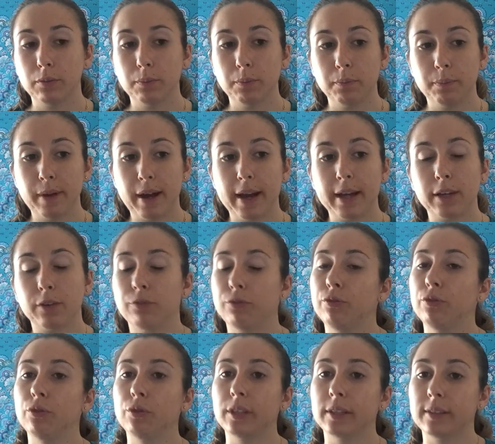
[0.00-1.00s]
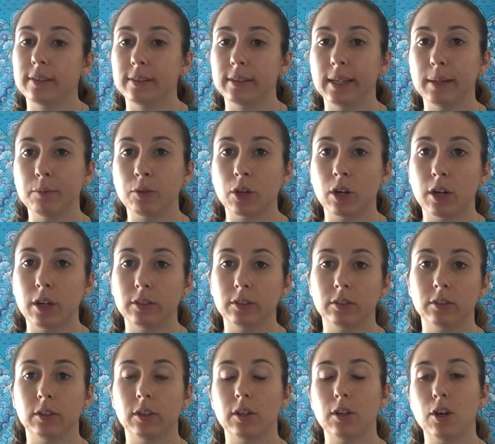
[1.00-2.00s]
buying food at the same
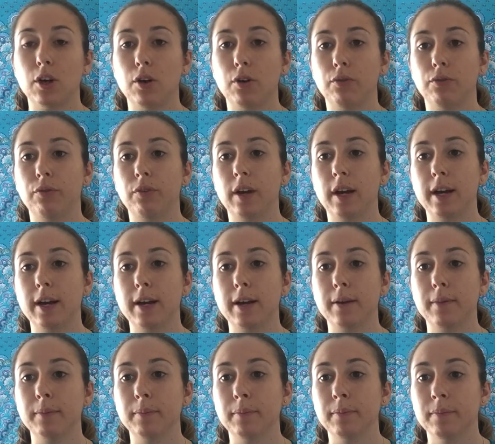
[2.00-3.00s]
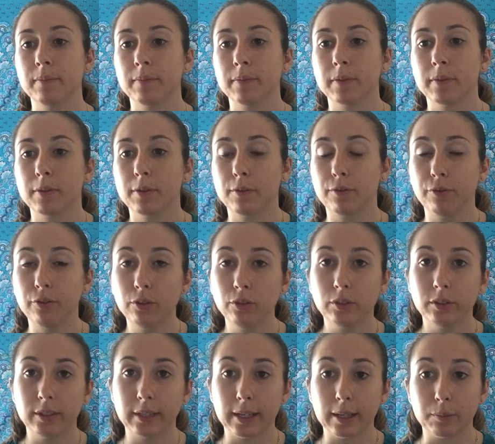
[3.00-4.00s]
cost of the food
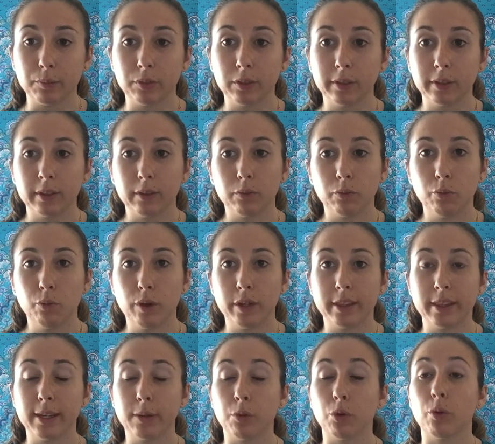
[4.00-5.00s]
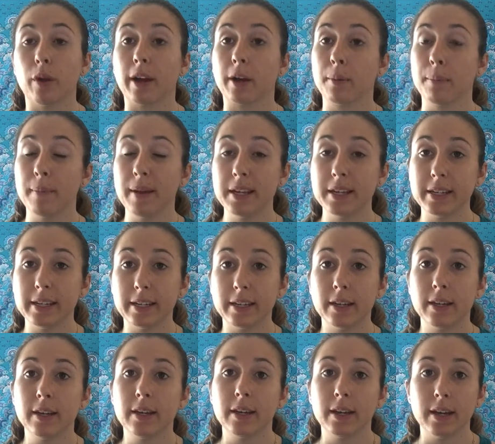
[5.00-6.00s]
stamps, what they were recommending,
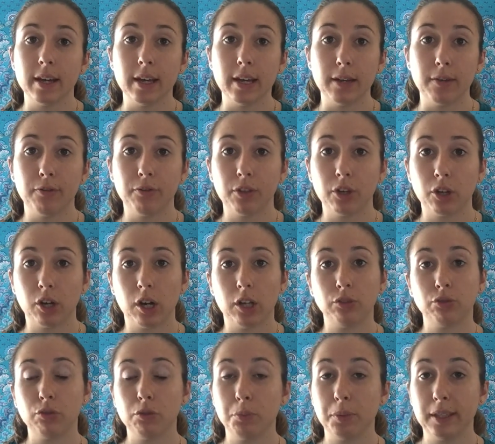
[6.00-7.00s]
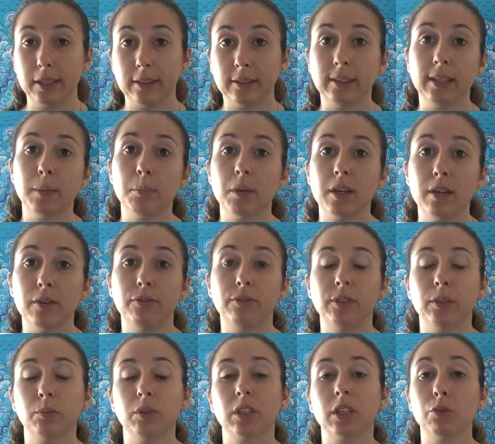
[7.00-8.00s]
if the cost would be the same, if
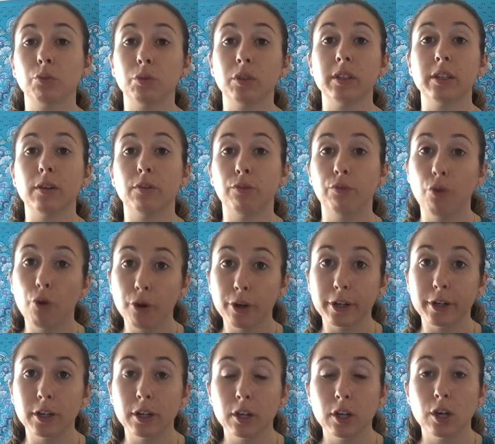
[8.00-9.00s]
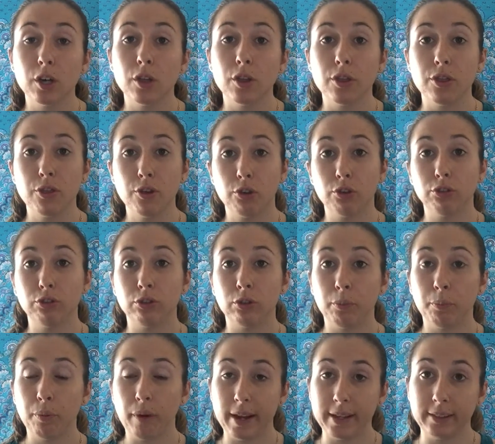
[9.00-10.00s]
someone can really afford those
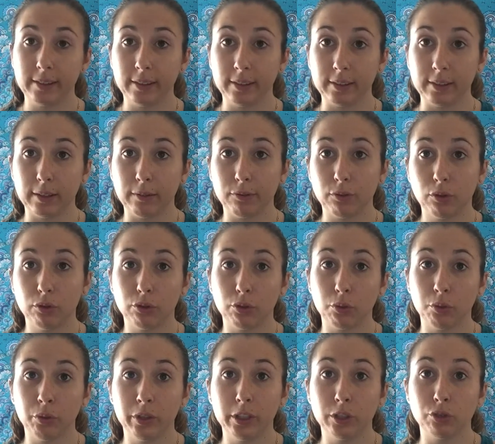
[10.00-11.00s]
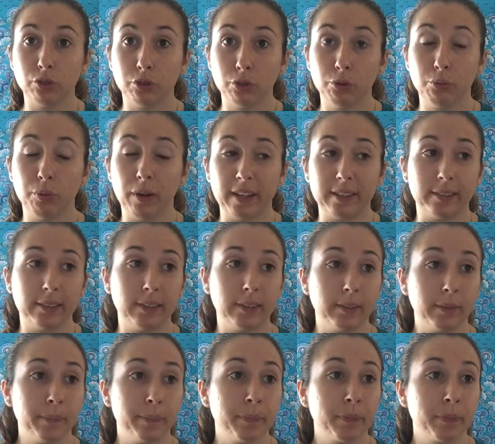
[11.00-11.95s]
prices, if those are real true prices.